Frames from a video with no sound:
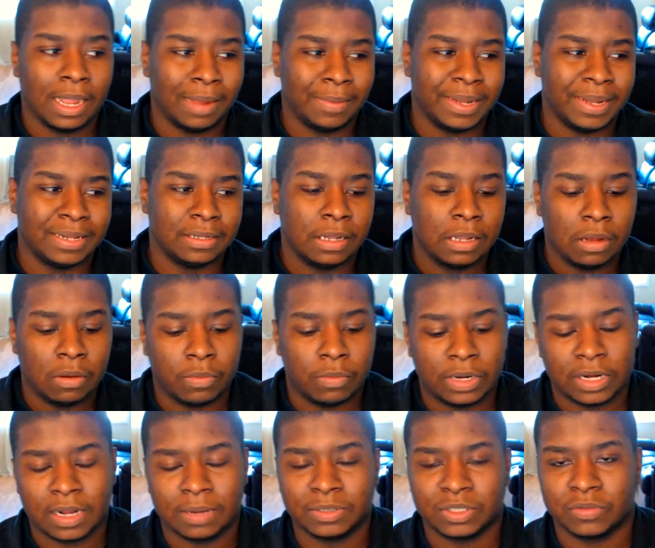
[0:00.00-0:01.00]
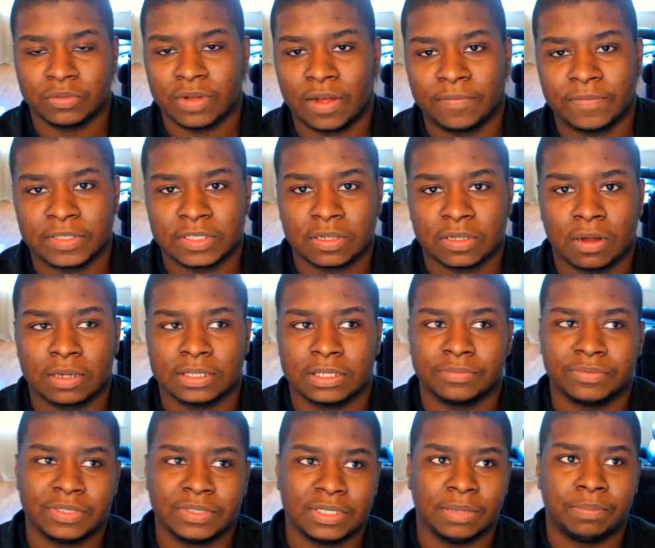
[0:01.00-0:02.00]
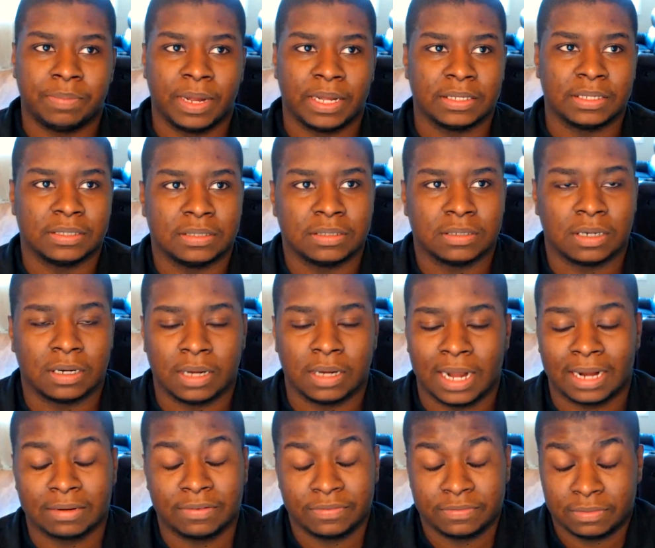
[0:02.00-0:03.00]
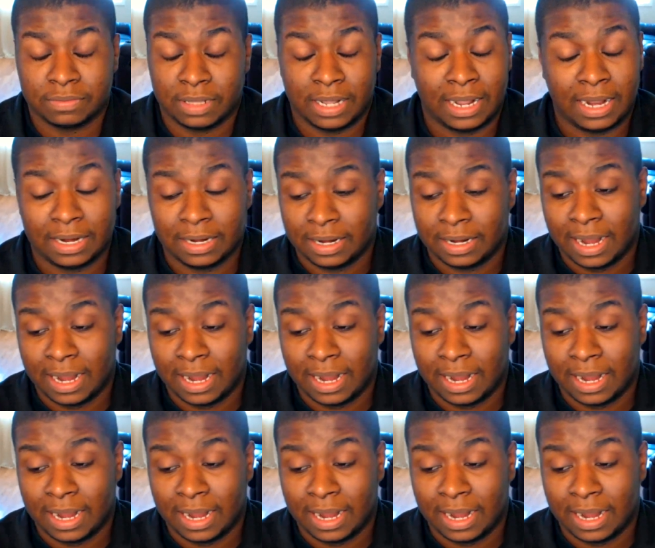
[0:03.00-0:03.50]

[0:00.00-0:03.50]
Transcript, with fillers: I mean, when it comes to graphics cards, it really depends on a lot of a lot,